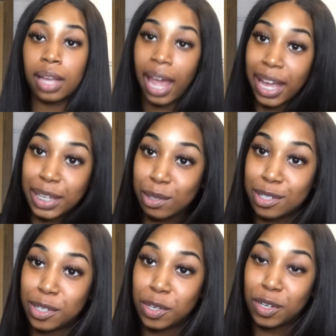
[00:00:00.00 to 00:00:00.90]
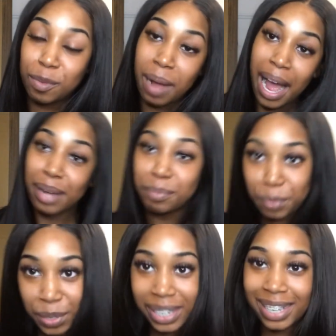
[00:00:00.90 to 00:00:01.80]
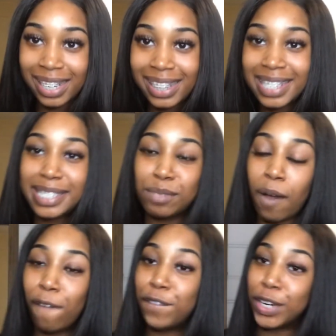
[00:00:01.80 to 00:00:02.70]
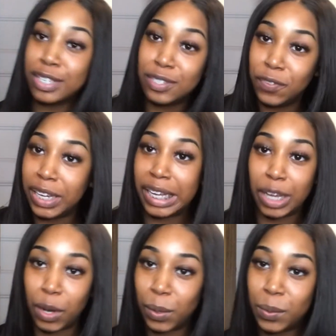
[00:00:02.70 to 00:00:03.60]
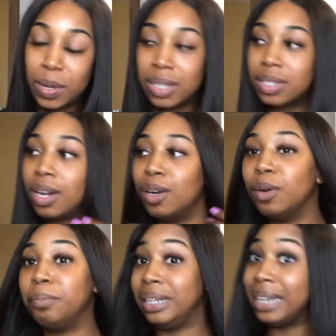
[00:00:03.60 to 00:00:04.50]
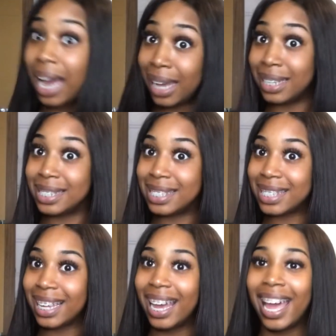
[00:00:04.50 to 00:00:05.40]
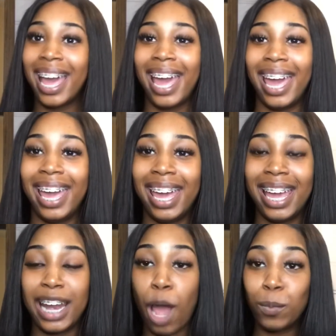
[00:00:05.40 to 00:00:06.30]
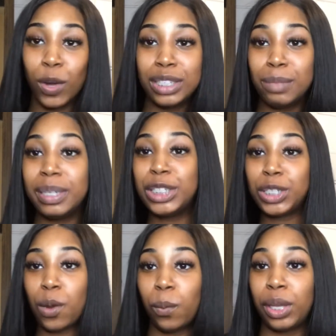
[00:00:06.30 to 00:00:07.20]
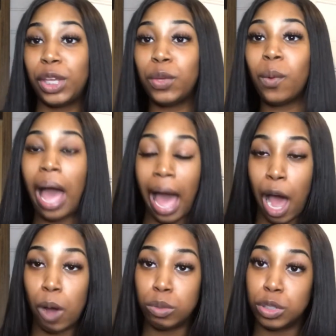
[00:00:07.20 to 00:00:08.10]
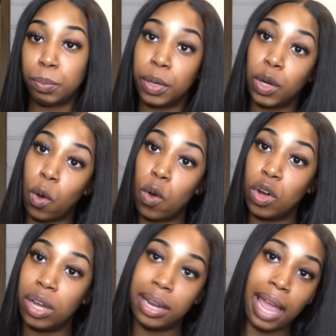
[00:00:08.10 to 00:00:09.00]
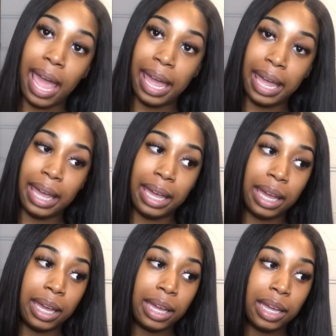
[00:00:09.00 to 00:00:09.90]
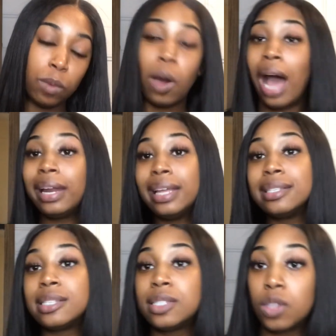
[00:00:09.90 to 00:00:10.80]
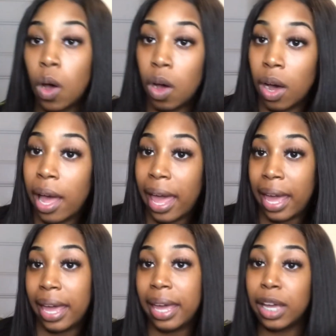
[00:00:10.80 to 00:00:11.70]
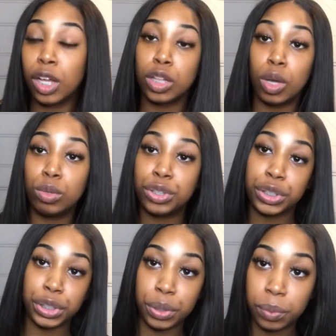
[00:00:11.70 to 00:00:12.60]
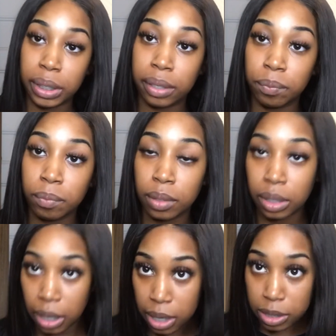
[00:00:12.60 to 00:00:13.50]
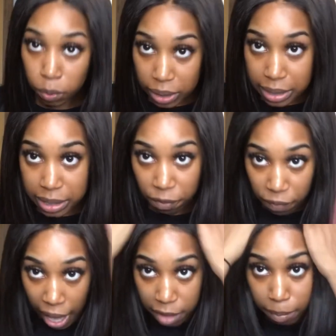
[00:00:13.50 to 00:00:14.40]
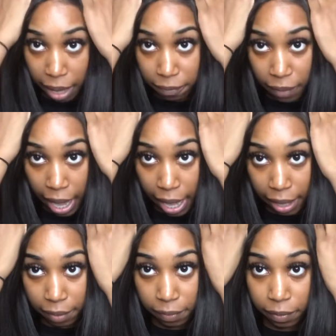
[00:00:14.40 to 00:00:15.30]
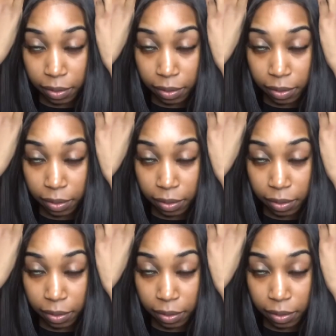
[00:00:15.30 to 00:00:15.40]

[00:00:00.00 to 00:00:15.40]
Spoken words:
Hey YouTube, I'm Bria. This is my first video, so be nice. And I'm going to be showing you how to put on how to install a closure unit. So this is a 5x5